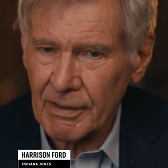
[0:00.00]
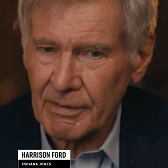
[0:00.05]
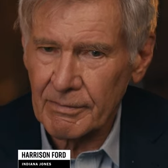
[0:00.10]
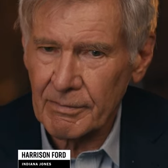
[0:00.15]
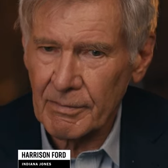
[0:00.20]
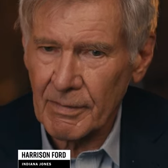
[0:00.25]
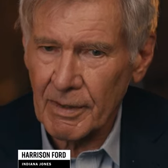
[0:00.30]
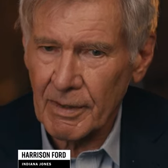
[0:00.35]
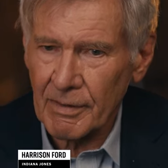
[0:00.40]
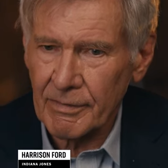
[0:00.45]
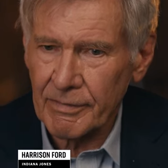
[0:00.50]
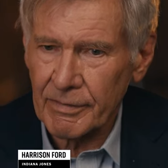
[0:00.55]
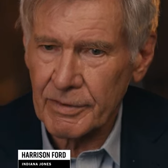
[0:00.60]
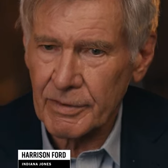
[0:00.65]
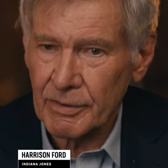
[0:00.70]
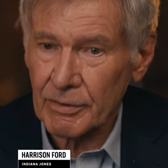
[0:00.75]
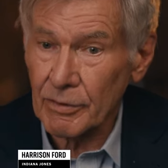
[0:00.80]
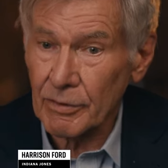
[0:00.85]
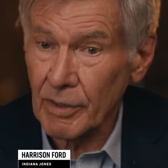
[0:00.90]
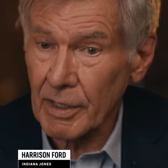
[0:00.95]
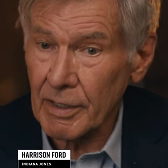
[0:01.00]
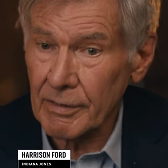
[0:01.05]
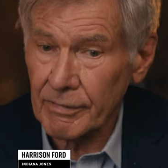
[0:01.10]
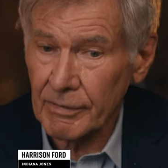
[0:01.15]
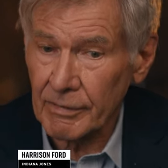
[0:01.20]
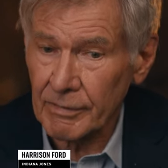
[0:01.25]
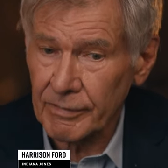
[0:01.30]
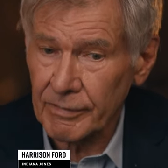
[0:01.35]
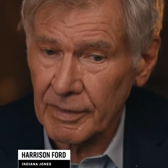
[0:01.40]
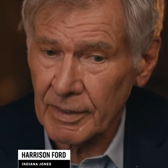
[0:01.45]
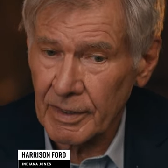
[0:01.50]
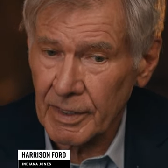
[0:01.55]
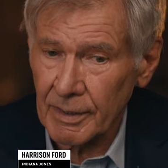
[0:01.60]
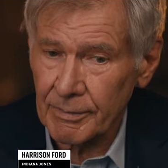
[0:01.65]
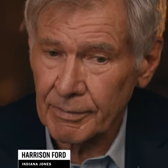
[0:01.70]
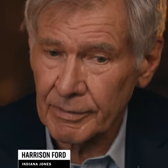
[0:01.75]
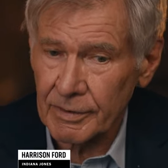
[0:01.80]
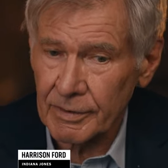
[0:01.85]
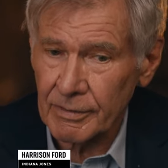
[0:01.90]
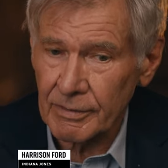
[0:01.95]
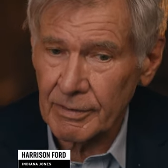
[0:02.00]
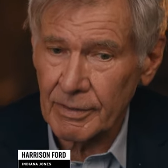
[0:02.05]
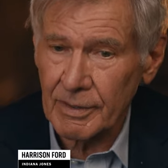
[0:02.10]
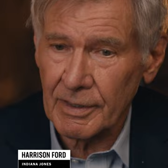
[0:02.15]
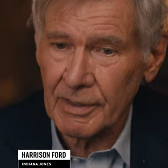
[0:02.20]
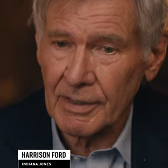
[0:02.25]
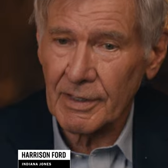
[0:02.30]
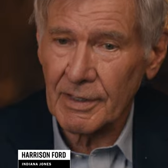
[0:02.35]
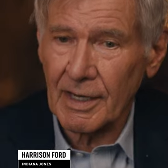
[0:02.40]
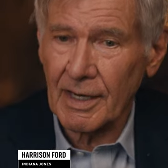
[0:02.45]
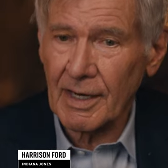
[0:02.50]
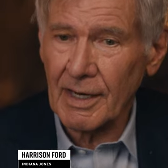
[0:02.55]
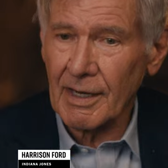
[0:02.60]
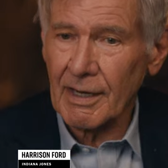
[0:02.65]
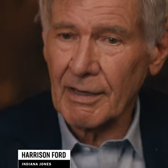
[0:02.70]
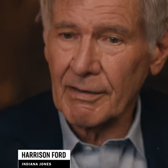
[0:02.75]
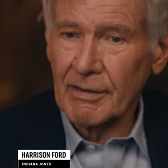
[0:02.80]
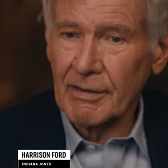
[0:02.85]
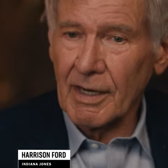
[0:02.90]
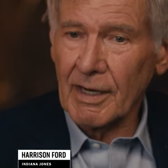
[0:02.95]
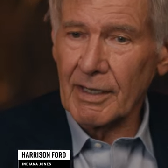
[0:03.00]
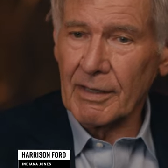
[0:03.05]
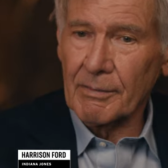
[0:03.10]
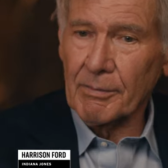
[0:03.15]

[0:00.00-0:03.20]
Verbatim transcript: I'm ever so grateful for the opportunity that I had at